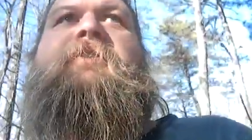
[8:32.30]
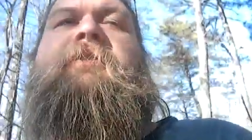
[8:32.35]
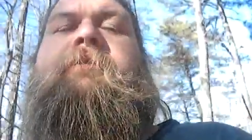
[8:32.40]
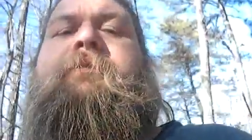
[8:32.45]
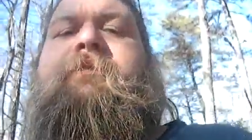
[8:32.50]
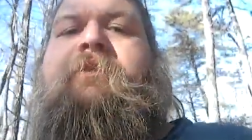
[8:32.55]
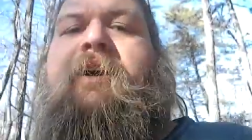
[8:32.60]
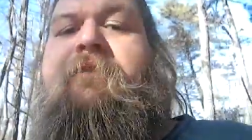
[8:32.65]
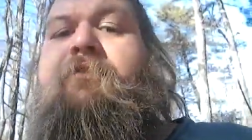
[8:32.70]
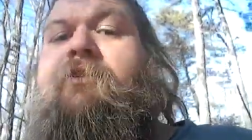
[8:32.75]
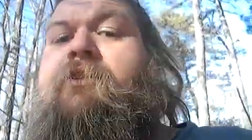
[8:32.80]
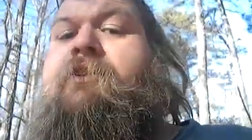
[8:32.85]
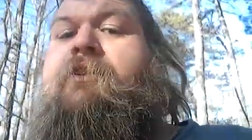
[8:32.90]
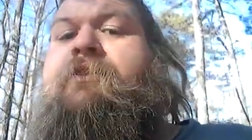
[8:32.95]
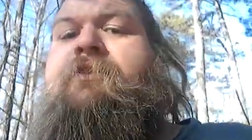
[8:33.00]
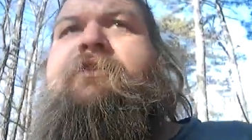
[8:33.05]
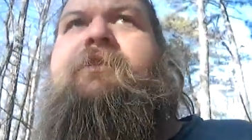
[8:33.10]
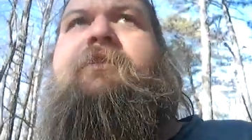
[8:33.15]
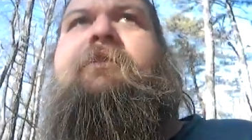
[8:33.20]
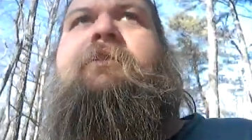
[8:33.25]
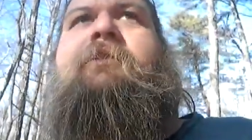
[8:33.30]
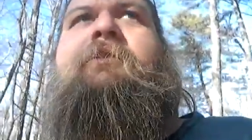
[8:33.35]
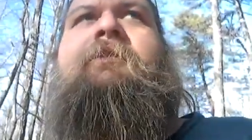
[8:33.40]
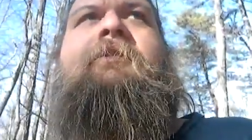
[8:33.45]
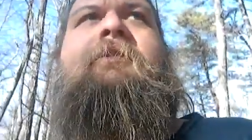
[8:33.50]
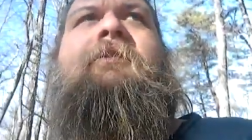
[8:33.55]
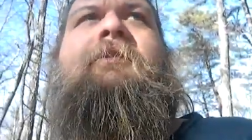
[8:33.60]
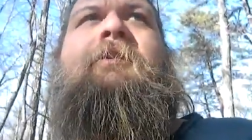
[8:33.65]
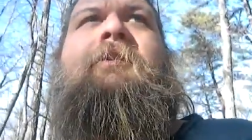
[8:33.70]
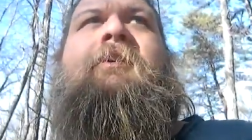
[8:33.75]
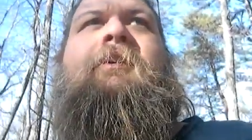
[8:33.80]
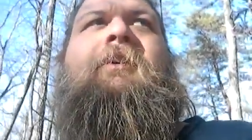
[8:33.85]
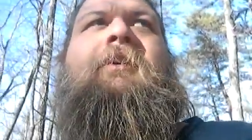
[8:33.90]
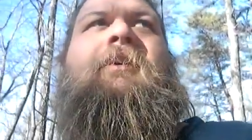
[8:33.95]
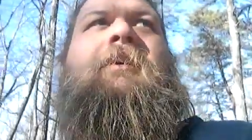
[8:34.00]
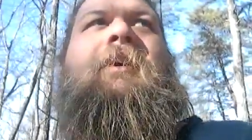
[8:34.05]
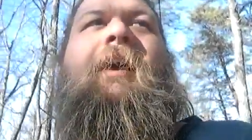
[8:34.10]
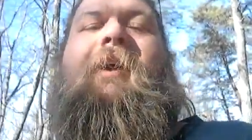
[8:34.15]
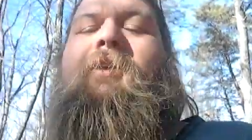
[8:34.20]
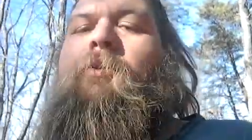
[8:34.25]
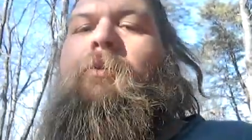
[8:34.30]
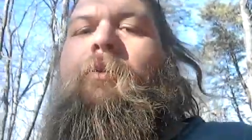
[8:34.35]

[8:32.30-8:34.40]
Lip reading: a survivalist and